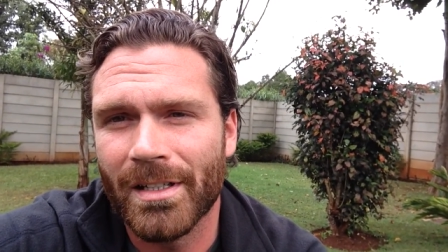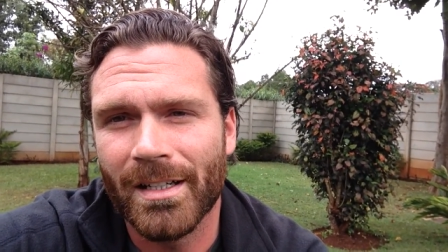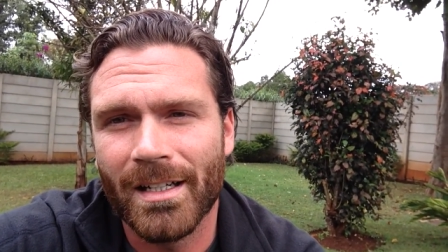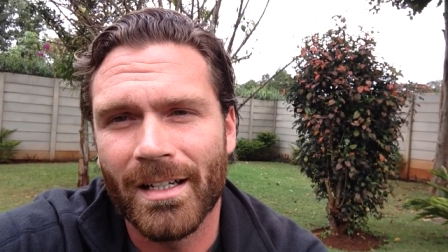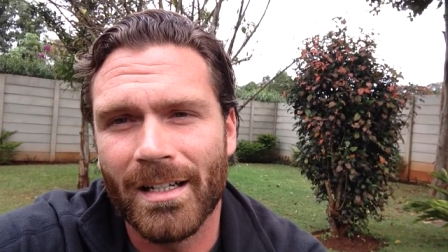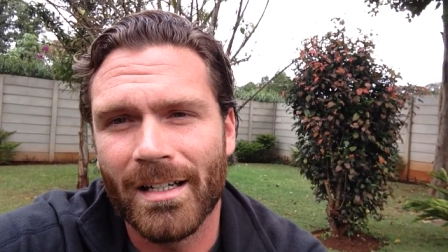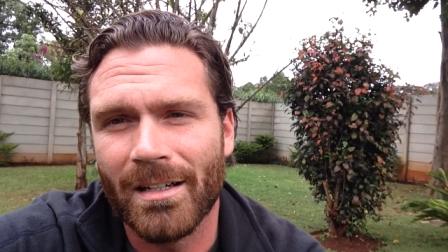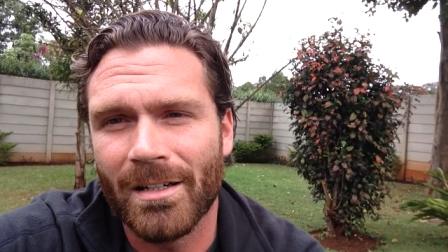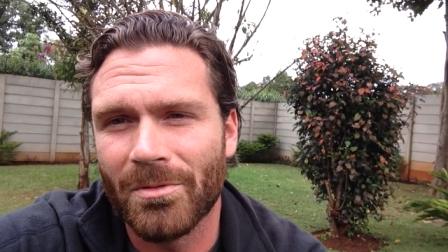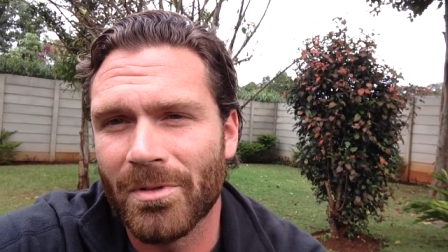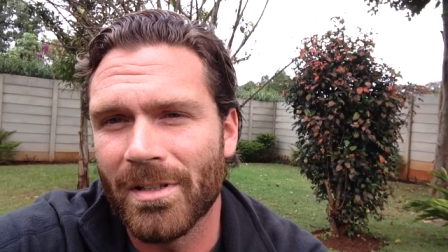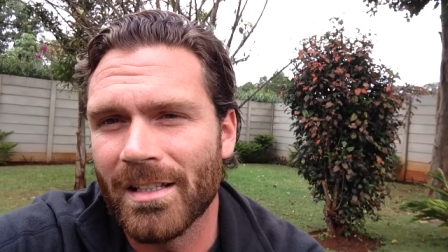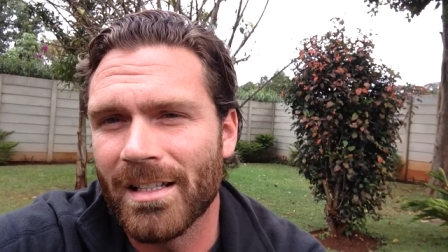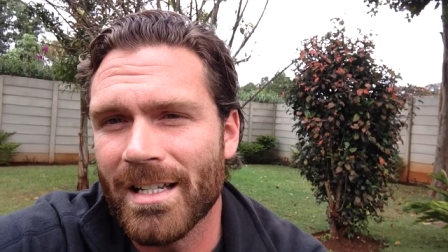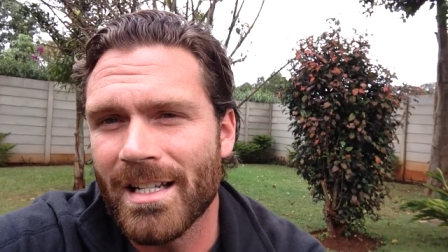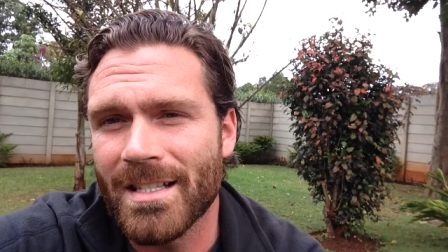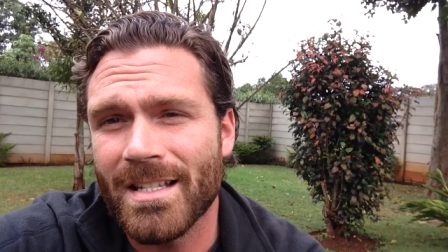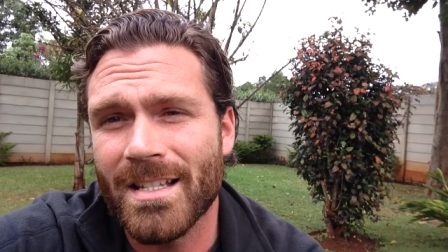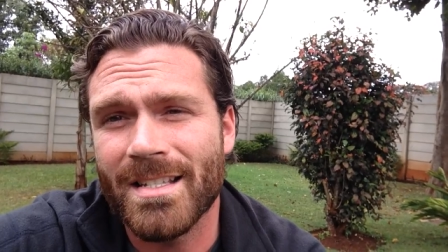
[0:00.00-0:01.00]
Uh,
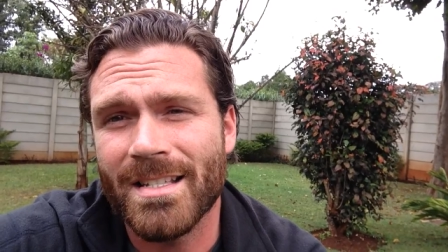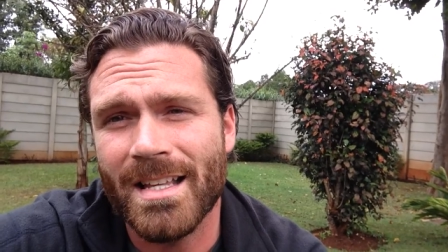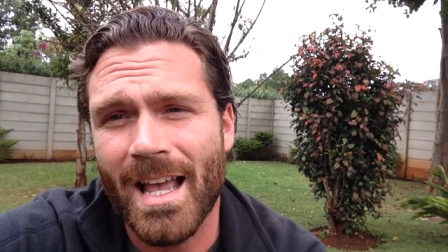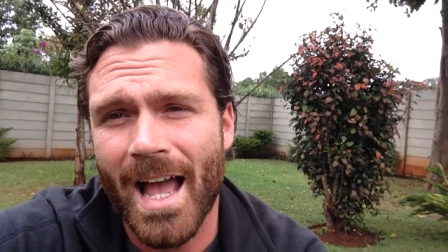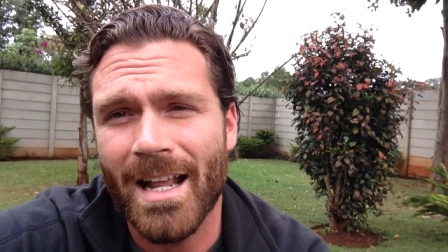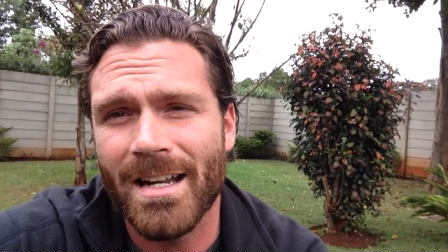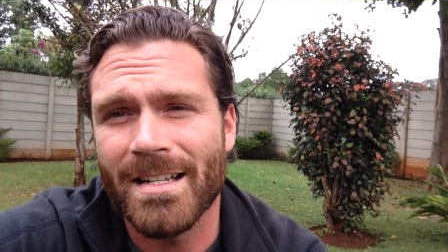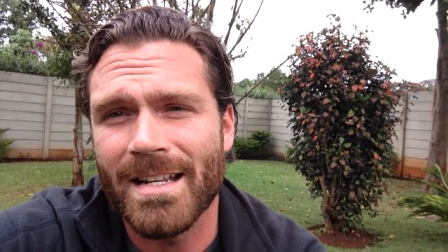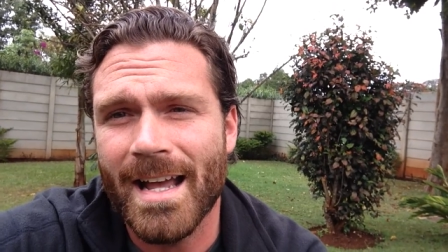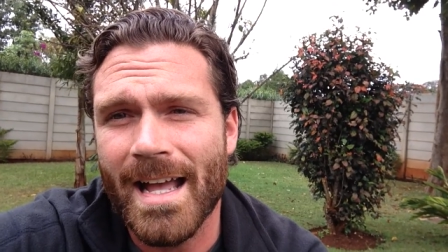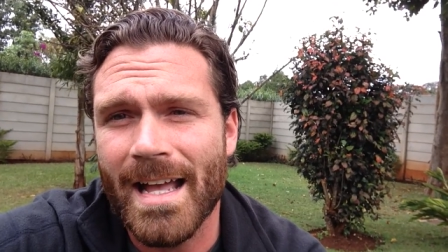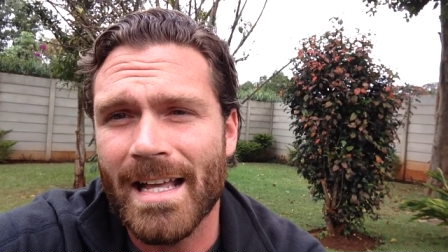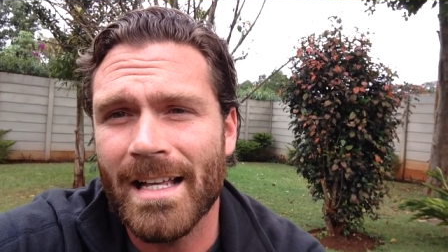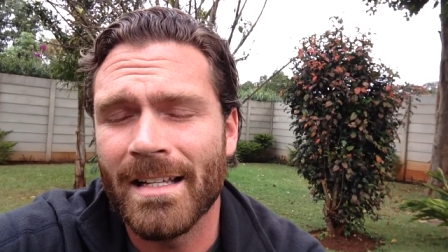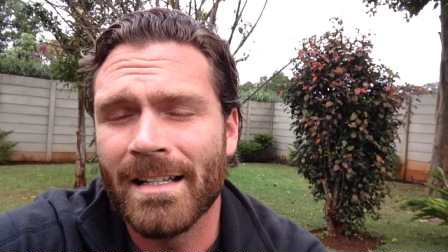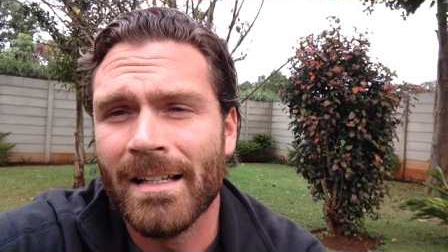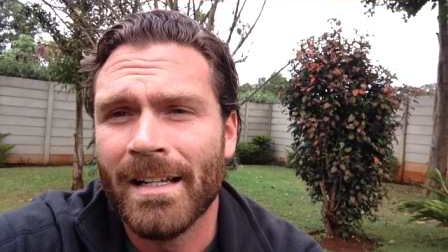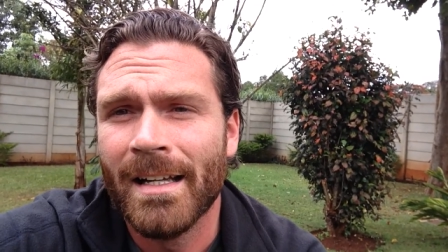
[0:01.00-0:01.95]
really, it's a sad day